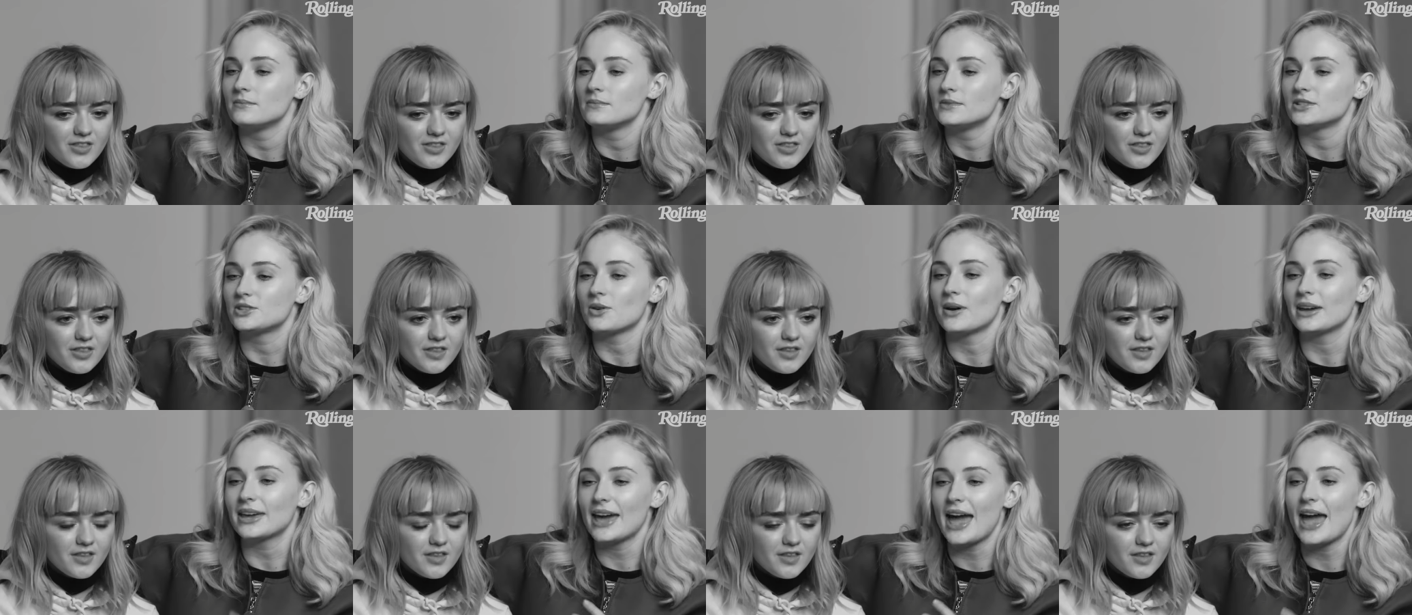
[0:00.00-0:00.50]

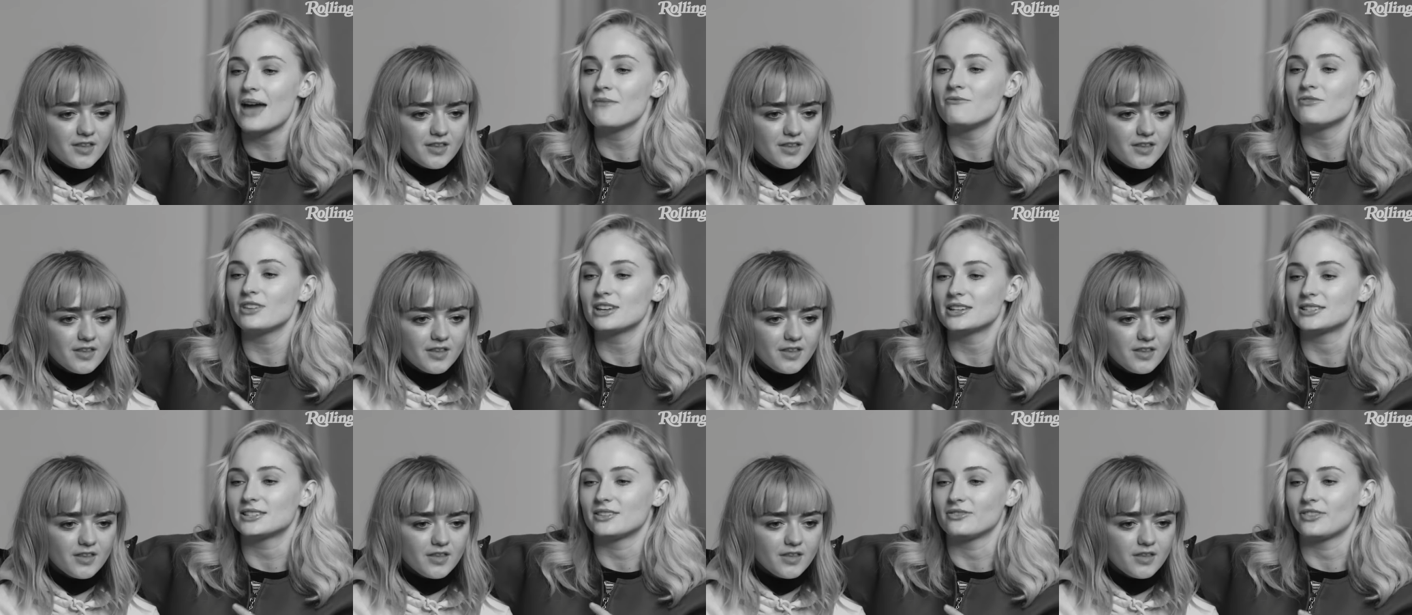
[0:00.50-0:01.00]
Speaker 1: So I get
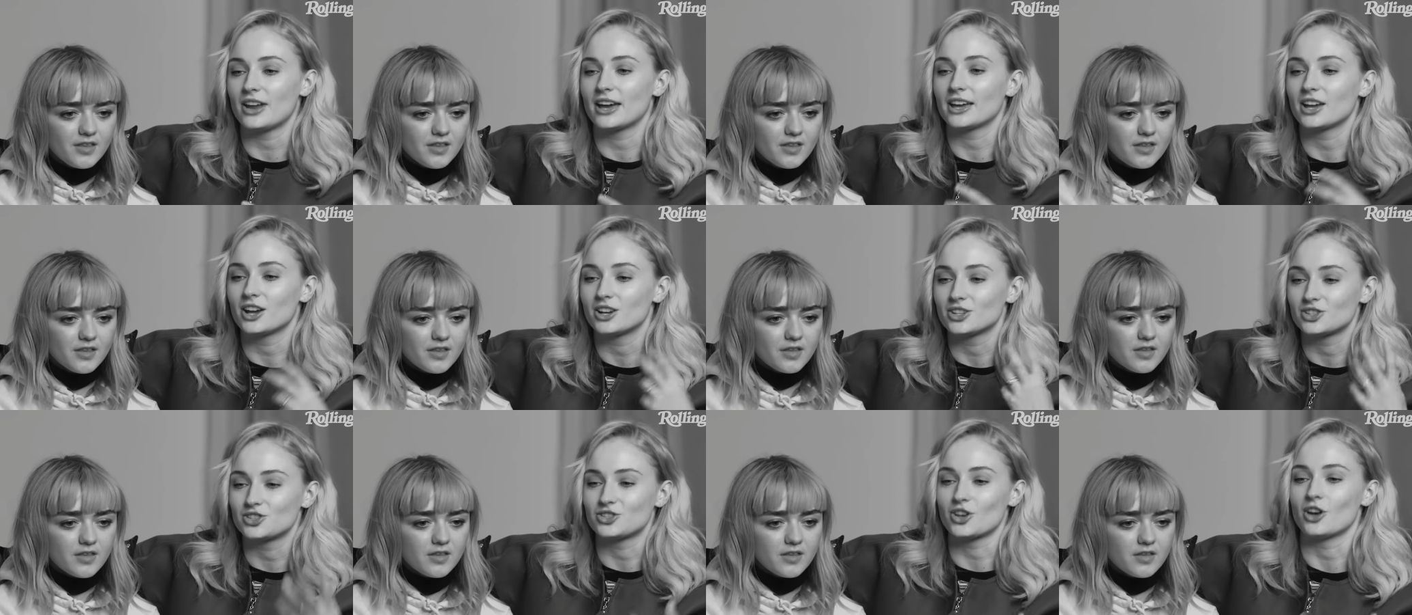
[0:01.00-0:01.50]
envious of like
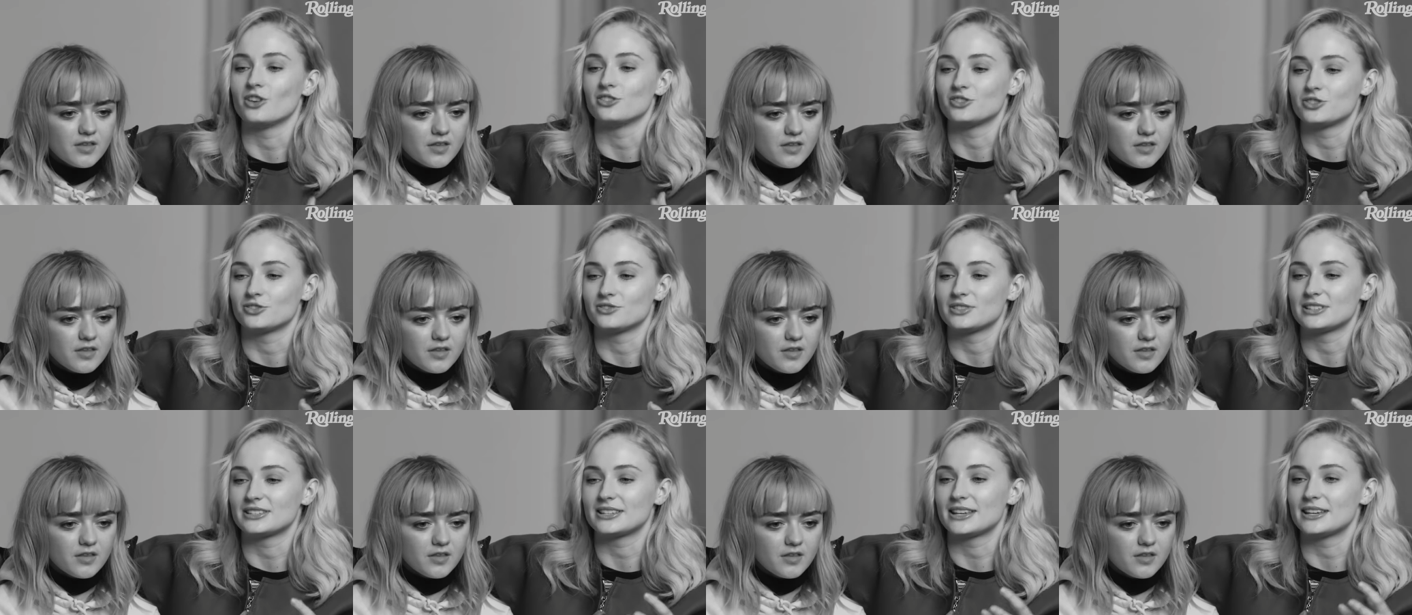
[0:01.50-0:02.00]
her
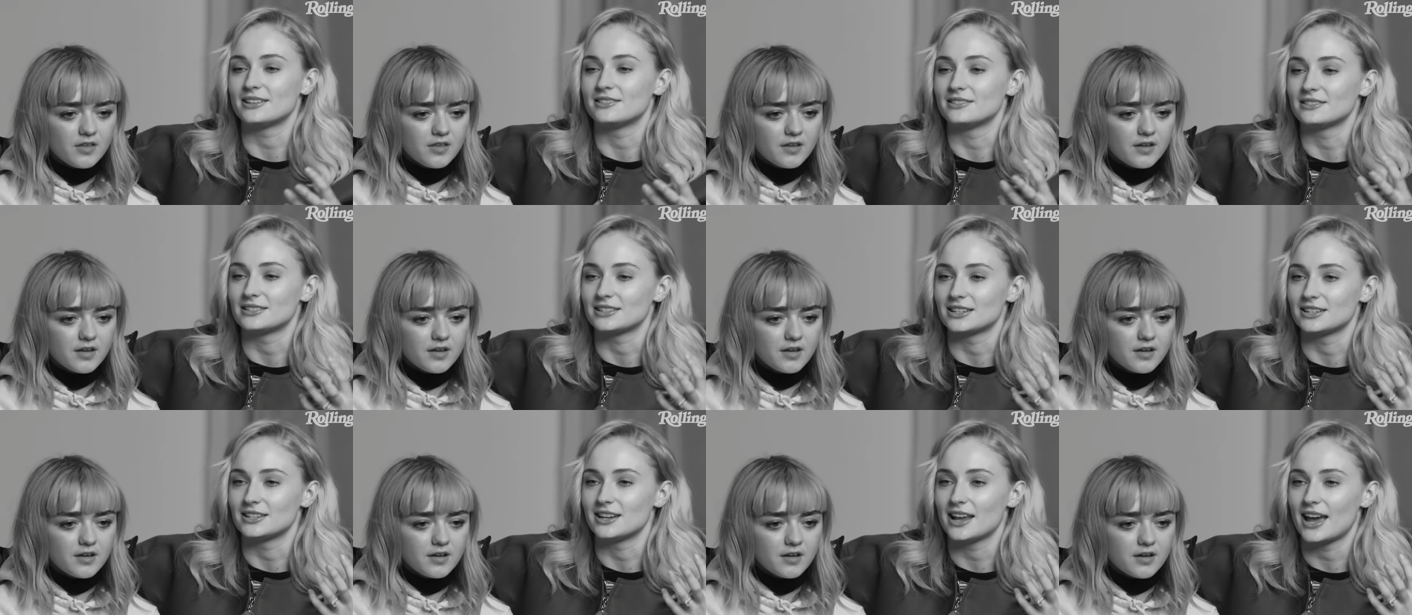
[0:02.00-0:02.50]
social
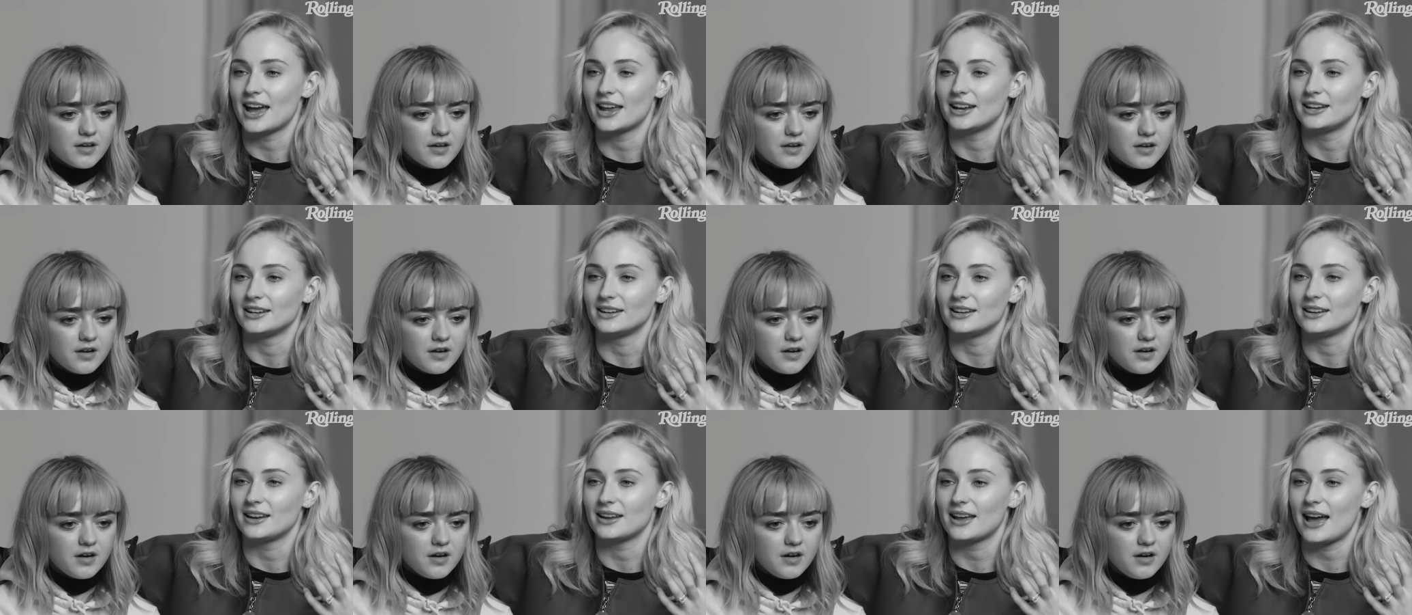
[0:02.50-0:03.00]
skills and and